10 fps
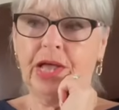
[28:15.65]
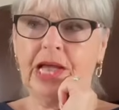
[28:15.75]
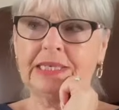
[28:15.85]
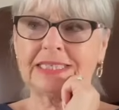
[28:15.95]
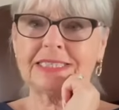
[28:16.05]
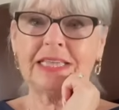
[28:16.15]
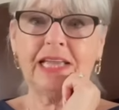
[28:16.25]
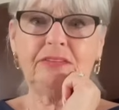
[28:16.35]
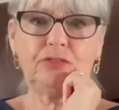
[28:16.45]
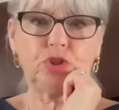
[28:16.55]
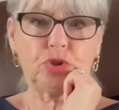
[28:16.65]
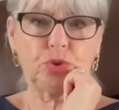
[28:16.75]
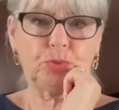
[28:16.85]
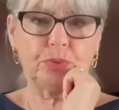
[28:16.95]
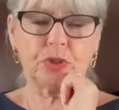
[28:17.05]
and I saved
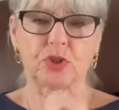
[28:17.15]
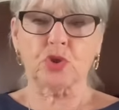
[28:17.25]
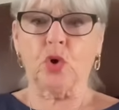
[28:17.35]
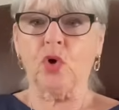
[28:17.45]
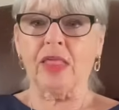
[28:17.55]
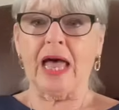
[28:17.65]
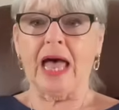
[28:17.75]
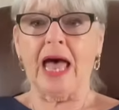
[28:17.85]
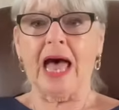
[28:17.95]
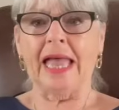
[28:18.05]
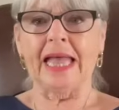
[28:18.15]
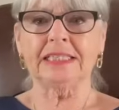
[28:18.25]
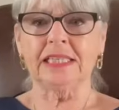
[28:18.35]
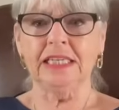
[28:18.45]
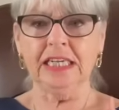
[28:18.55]
up so that I
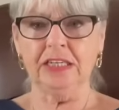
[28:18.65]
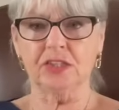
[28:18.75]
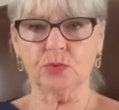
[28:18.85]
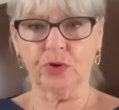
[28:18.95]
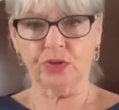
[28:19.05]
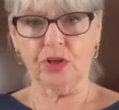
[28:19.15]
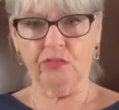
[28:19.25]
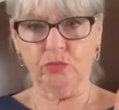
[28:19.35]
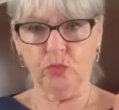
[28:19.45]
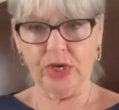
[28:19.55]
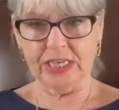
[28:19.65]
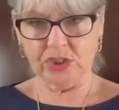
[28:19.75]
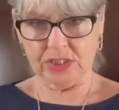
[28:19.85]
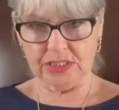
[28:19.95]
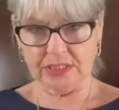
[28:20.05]
had a year's worth of
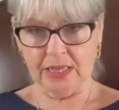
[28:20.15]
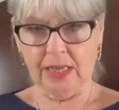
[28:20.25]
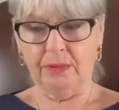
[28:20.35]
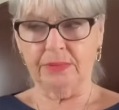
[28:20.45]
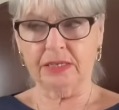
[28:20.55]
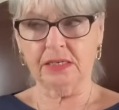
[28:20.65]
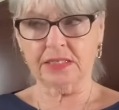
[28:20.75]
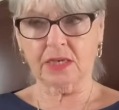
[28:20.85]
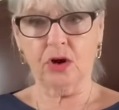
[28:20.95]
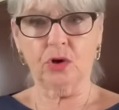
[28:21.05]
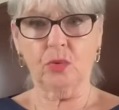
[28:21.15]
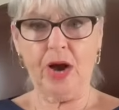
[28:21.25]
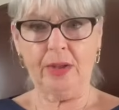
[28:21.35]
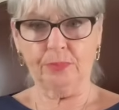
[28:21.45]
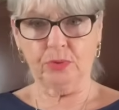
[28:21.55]
wages because I got
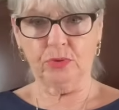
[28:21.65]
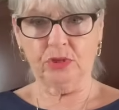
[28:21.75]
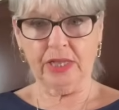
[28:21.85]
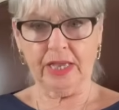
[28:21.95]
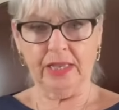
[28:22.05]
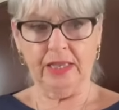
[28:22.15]
quite poorly